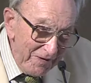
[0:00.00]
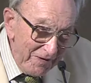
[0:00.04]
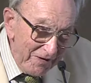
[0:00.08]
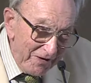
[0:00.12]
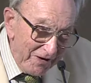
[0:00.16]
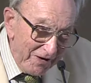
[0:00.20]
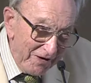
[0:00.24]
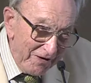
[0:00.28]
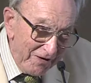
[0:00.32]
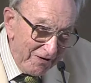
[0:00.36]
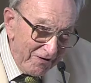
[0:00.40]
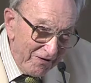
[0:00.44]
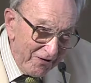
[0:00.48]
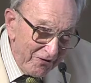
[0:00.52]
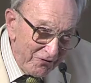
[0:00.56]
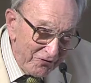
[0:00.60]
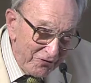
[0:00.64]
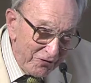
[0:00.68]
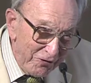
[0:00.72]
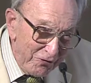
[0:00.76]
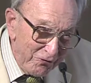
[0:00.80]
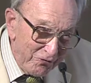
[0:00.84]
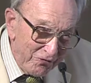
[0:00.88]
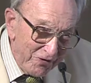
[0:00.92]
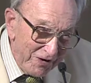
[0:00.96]
Here are
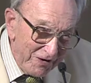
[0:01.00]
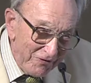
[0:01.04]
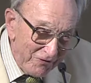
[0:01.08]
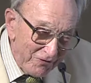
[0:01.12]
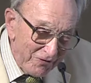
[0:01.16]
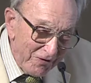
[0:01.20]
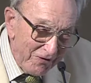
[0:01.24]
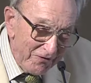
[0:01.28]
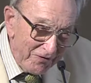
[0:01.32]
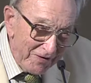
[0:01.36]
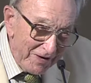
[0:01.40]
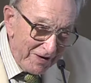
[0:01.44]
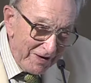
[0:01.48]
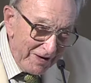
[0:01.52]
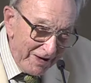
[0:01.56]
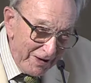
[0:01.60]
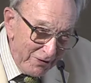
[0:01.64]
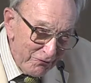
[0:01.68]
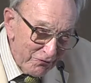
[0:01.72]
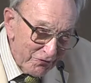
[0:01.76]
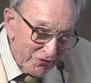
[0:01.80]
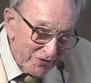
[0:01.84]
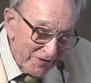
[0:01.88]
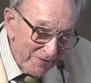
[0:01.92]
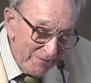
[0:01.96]
two things on the
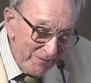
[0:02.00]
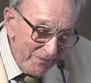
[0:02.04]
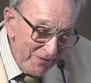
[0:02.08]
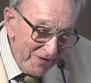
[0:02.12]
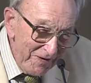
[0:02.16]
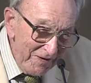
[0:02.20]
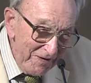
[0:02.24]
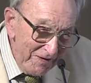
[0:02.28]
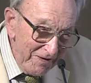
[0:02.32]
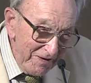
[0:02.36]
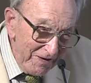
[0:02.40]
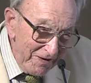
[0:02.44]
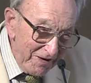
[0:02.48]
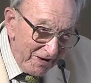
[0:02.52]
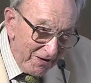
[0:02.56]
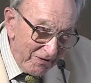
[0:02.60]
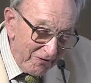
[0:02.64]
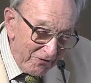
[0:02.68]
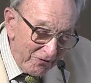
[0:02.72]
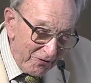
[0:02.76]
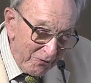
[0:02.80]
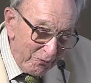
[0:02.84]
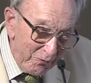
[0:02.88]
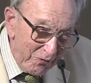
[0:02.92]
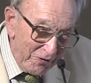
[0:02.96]
left
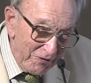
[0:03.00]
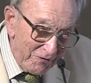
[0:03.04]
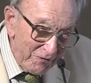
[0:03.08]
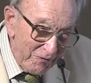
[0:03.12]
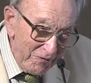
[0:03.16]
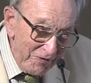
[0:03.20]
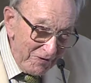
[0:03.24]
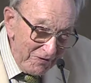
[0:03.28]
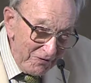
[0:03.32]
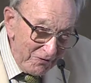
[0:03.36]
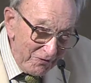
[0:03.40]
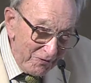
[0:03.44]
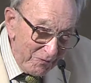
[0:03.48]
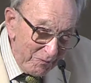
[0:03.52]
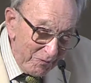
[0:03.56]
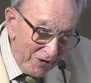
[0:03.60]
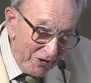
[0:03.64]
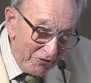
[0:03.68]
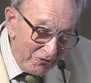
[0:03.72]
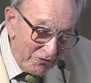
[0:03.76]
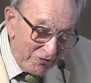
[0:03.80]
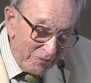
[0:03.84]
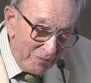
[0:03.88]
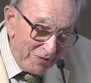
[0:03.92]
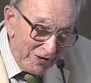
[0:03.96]
that were
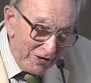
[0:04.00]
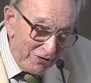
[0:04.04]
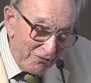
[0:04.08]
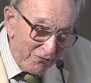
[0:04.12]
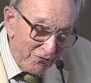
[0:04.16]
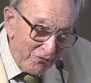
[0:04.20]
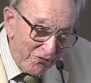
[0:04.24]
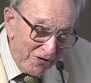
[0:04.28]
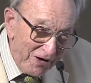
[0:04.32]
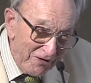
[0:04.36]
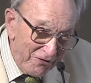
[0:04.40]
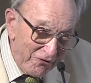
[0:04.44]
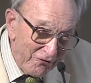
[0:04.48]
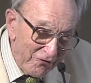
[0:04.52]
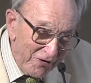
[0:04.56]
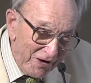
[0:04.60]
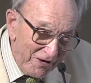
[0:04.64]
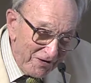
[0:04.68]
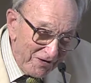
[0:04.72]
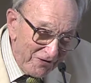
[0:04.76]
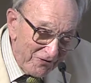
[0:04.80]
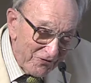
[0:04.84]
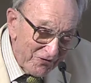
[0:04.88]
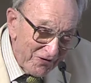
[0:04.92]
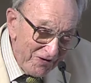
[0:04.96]
supposed to be the front
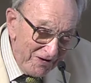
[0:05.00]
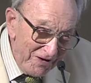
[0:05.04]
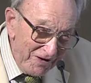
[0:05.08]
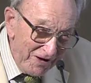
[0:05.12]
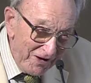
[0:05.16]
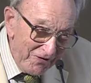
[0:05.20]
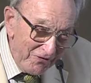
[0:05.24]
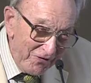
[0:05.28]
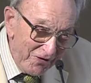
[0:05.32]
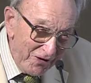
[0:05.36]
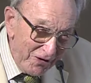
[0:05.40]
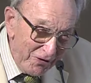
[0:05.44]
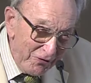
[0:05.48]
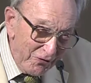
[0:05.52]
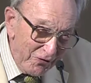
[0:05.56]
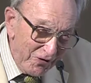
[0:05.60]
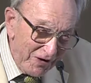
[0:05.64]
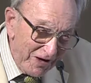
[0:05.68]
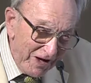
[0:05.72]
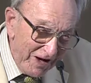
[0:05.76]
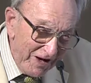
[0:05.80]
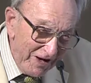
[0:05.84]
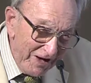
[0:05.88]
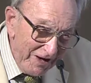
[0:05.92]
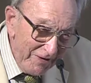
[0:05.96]
runners in the
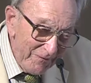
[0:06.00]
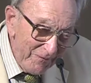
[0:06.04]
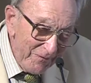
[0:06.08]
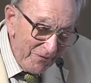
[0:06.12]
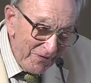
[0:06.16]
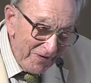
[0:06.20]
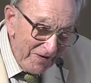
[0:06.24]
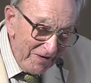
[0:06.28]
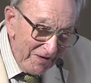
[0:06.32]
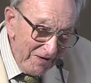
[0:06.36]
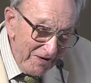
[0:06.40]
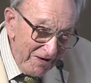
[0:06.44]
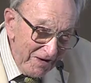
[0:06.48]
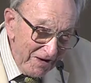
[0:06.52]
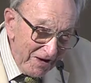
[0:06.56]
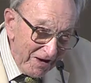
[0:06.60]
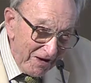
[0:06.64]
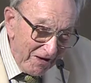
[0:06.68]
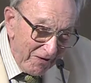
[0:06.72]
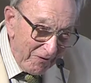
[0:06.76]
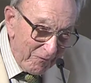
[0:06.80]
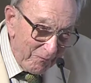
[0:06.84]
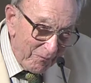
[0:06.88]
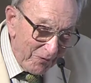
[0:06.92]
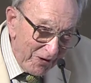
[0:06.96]
UK,
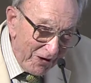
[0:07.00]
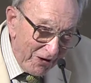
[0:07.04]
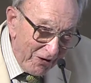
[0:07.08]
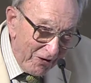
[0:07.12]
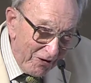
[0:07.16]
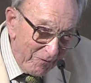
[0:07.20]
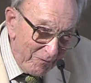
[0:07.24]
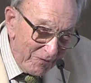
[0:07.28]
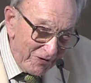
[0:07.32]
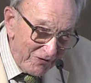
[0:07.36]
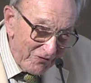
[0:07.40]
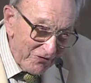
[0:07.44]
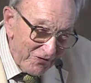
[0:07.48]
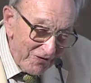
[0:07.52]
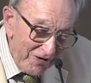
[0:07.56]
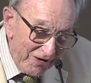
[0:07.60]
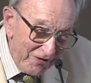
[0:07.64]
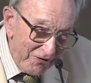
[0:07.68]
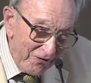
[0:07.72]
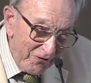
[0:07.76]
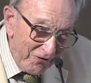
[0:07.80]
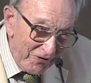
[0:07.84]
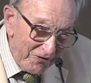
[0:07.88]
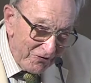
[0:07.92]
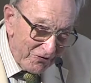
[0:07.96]
Pelamis
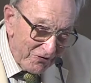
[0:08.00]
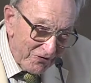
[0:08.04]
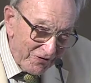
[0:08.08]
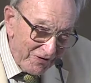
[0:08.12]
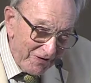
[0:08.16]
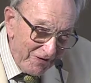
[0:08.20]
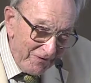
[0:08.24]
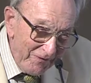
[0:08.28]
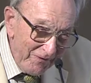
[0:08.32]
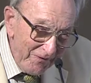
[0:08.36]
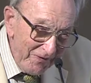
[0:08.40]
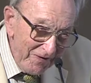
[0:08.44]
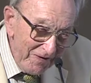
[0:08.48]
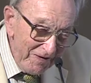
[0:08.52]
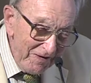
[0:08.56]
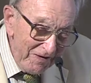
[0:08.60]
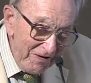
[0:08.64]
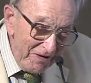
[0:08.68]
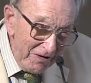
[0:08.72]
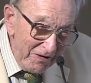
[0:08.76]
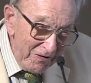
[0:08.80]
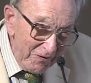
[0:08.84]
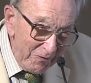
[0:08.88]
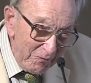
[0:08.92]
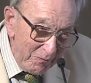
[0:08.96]
and Oyster,
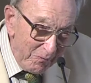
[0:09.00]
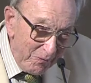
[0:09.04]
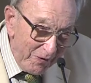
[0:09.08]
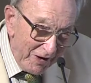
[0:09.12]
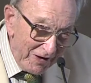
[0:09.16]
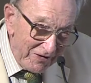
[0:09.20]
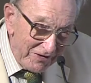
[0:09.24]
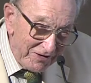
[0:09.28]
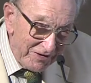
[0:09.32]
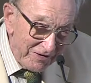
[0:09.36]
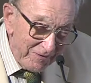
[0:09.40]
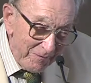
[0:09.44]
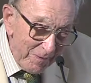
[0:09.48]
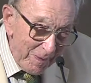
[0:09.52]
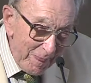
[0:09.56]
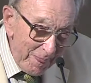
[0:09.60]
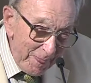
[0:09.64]
but